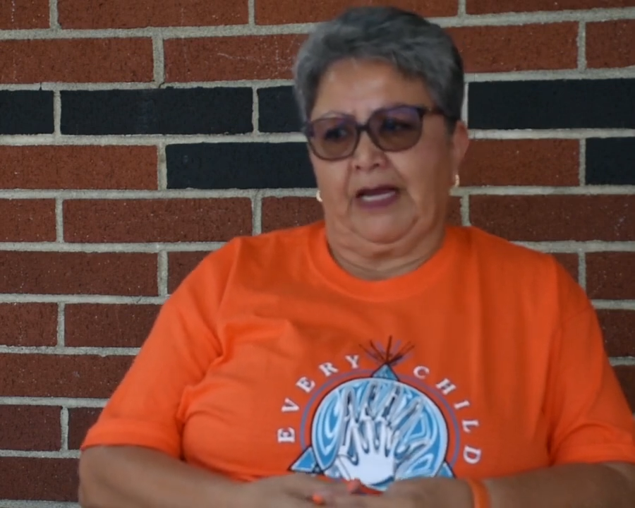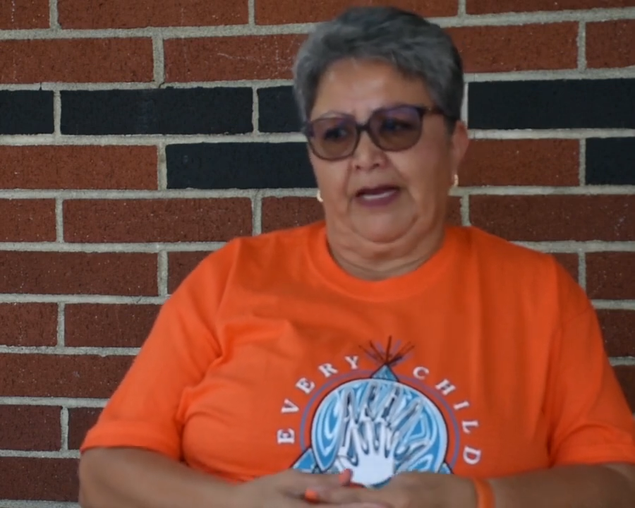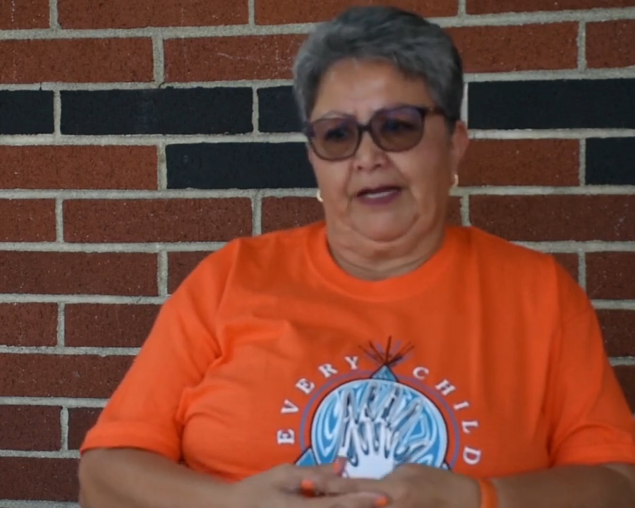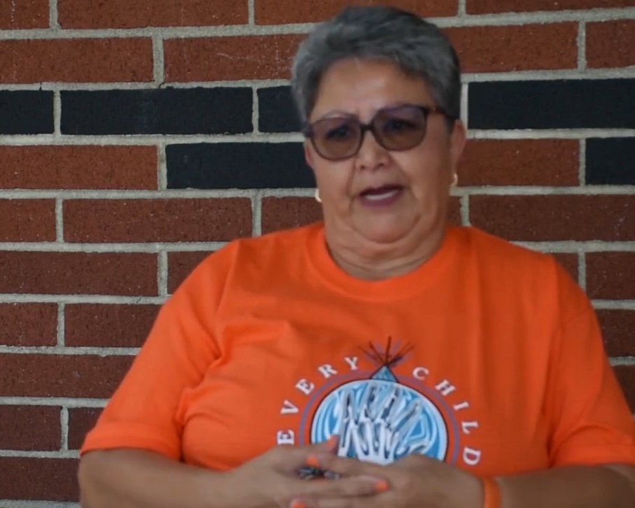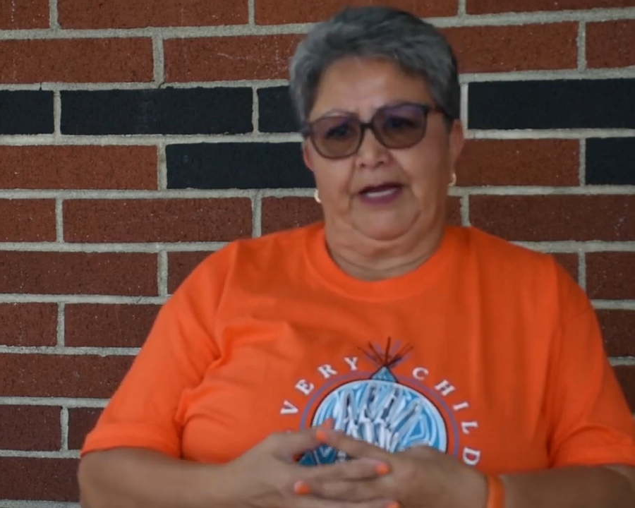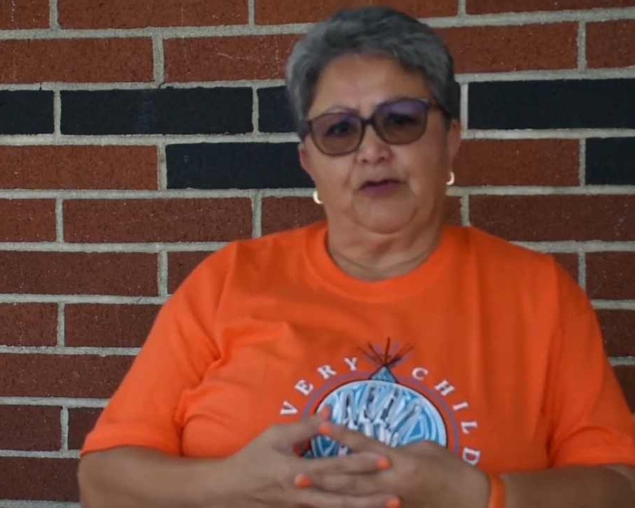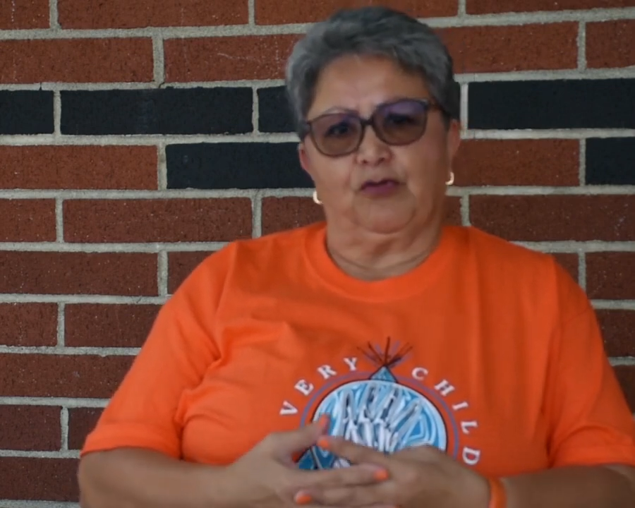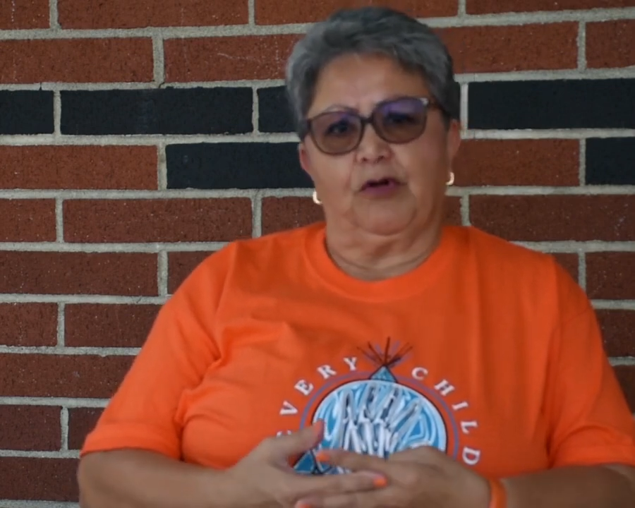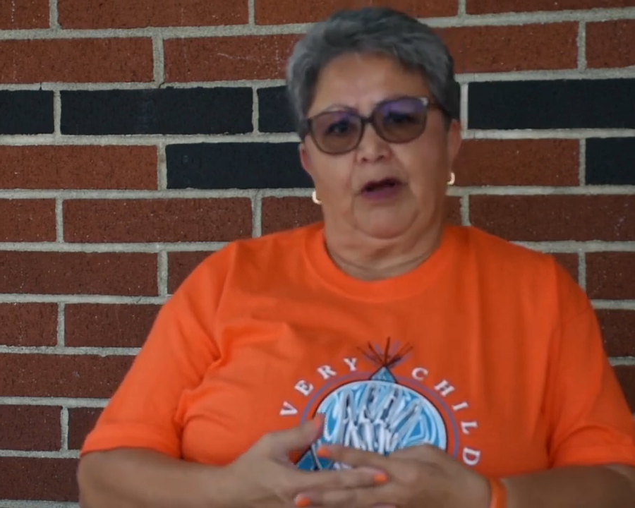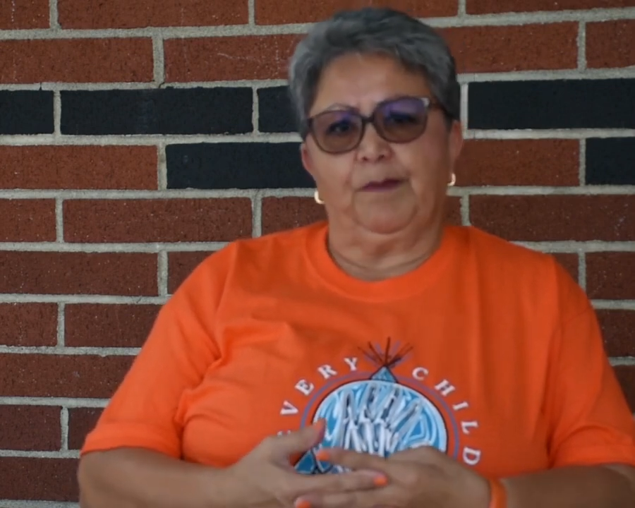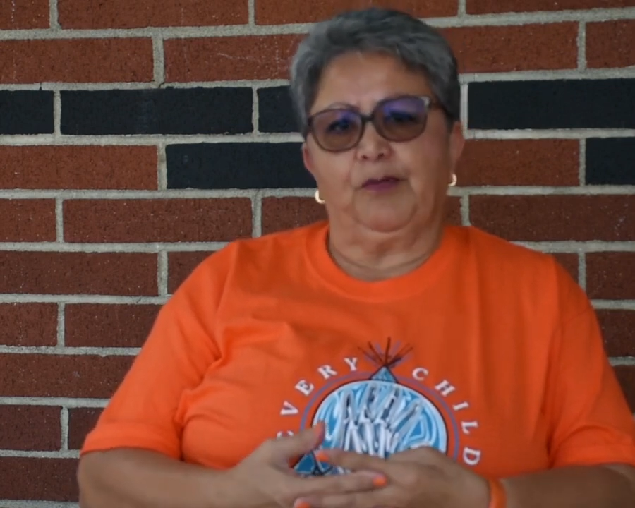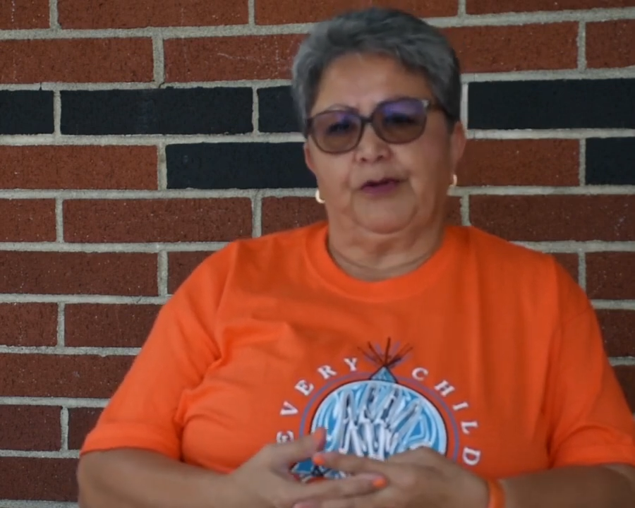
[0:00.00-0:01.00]
and I
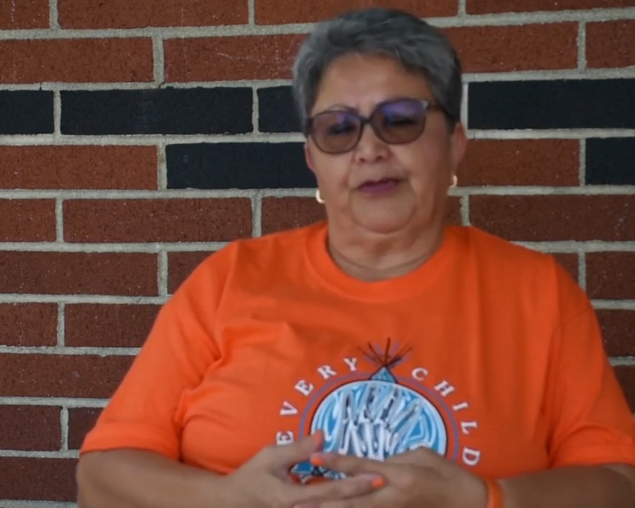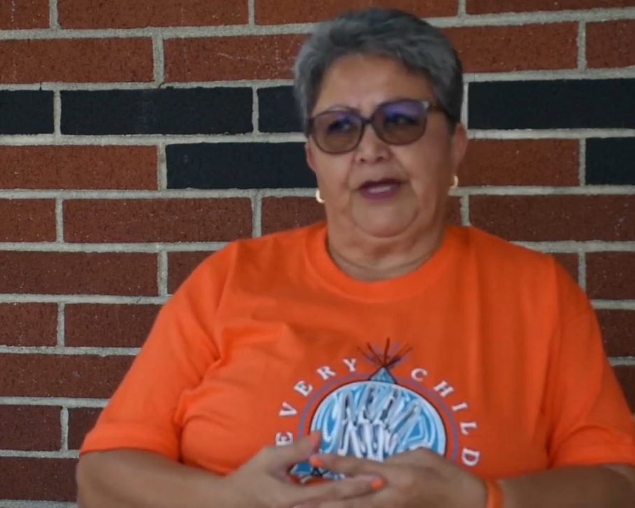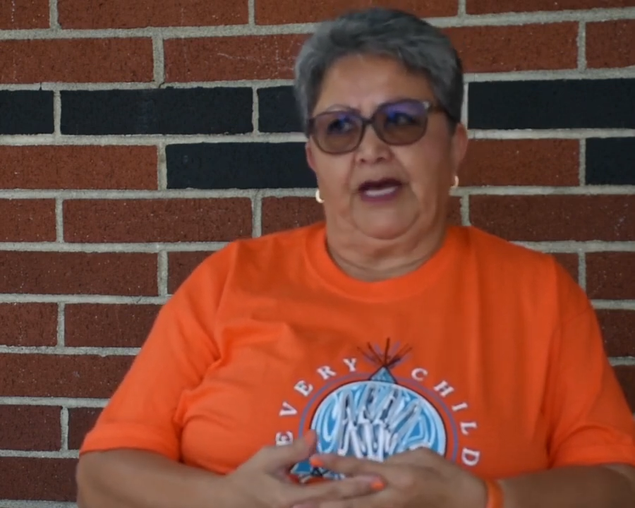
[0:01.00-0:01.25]
grew up with